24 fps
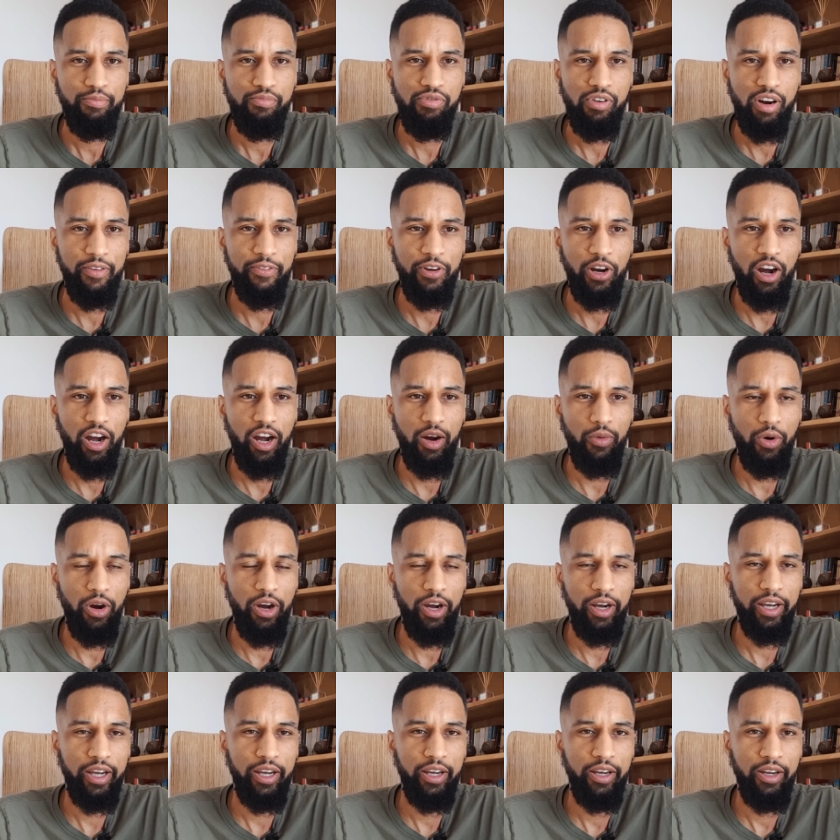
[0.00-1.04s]
private hire
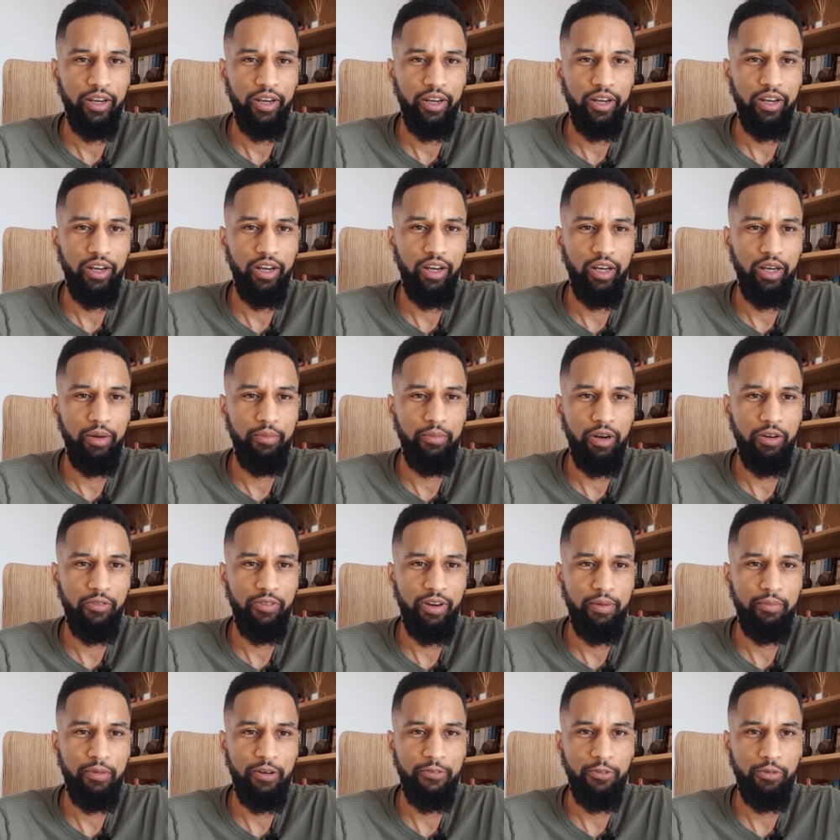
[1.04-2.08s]
work
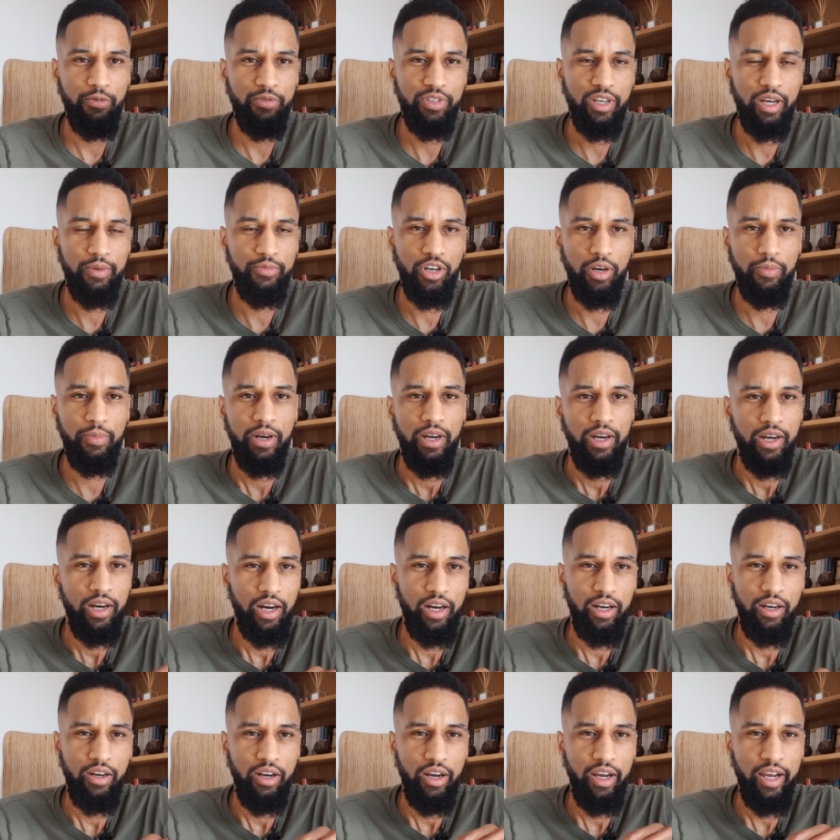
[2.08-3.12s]
around my full-time job,
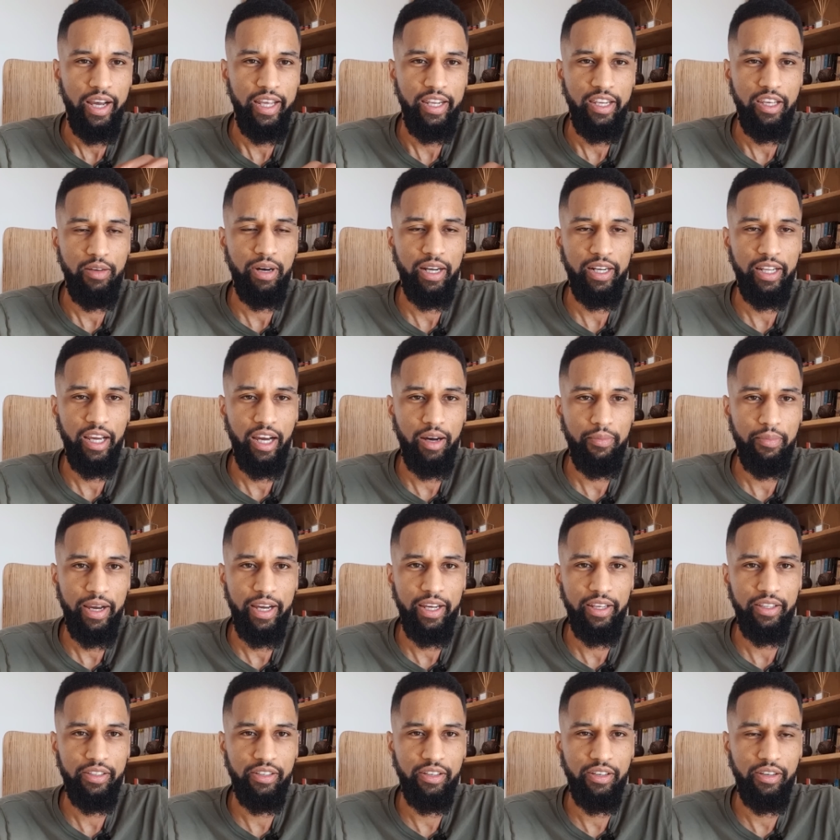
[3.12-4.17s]
any money I
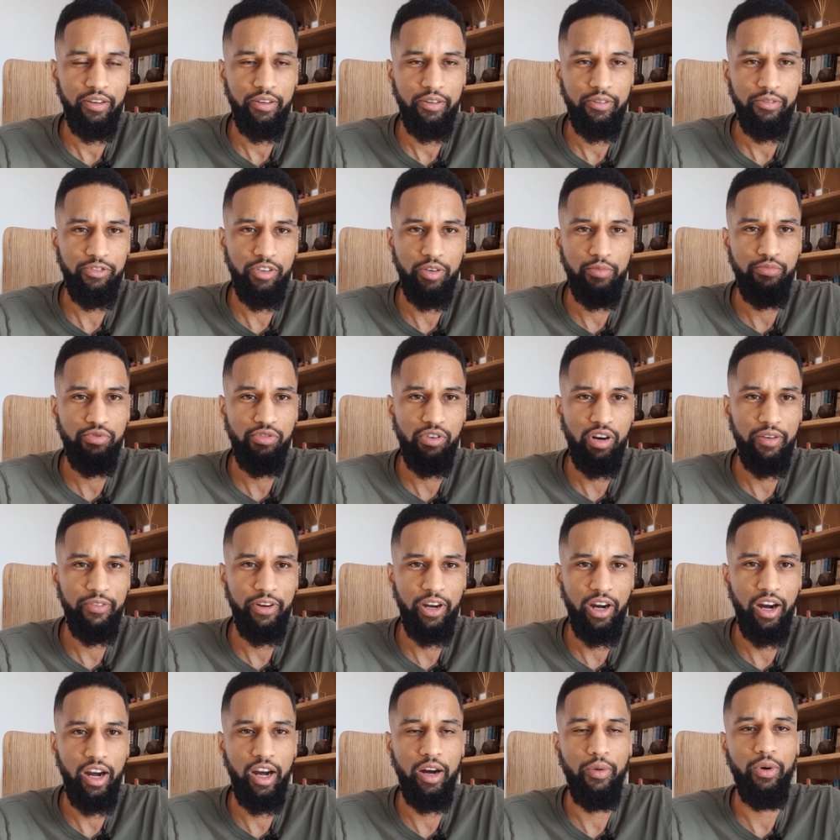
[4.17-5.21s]
made from
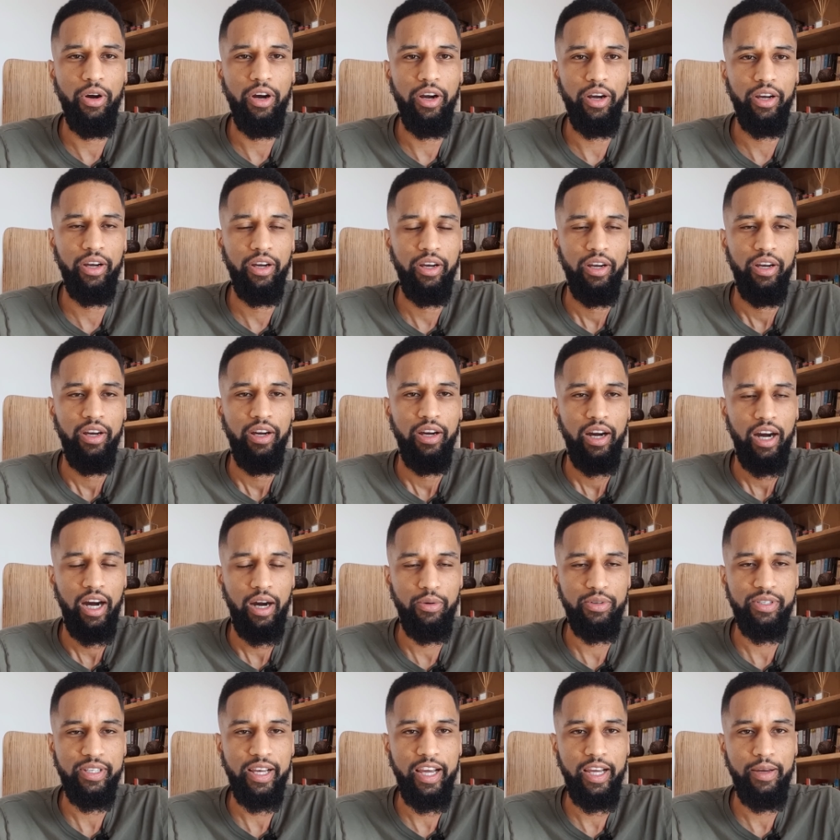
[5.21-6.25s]
private hire work, I
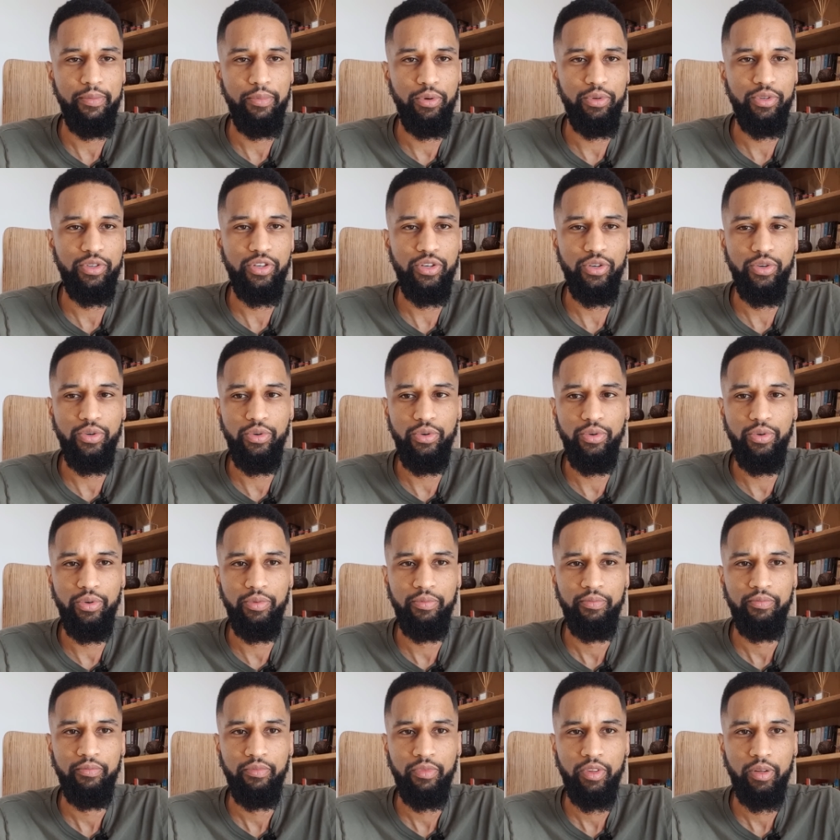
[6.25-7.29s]
was able to
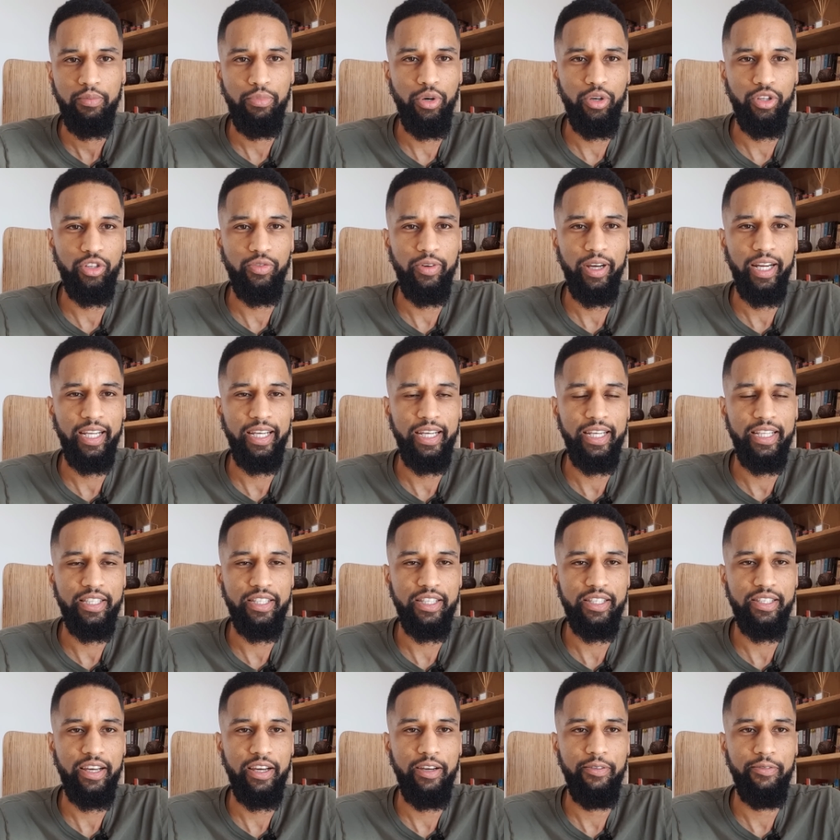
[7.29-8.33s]
put directly
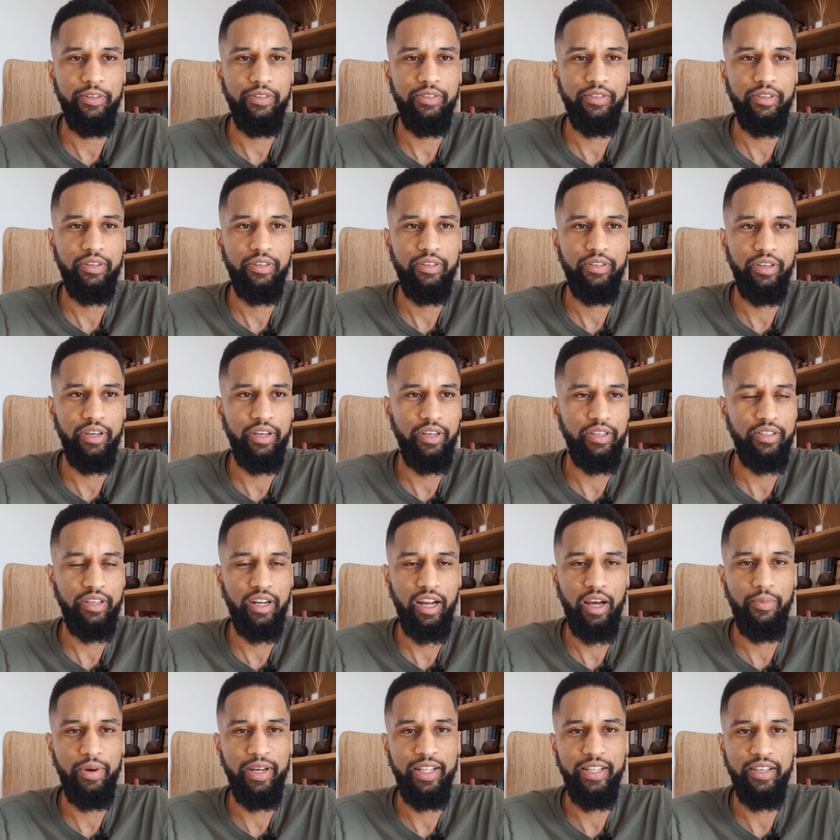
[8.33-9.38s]
into savings. Yeah, so
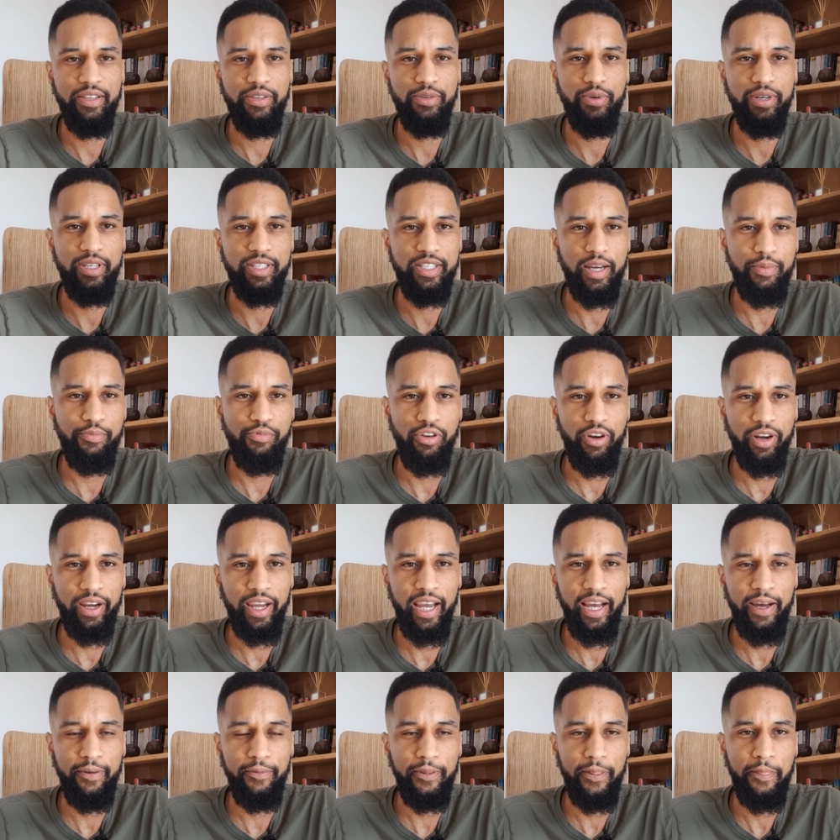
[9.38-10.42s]
that went into a separate
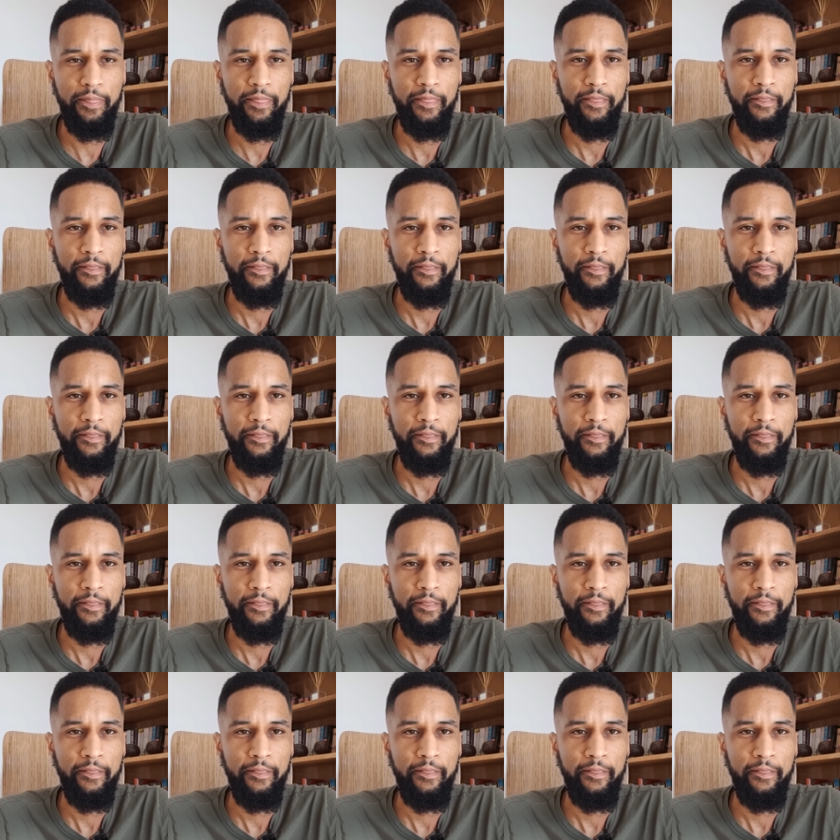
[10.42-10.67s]
account.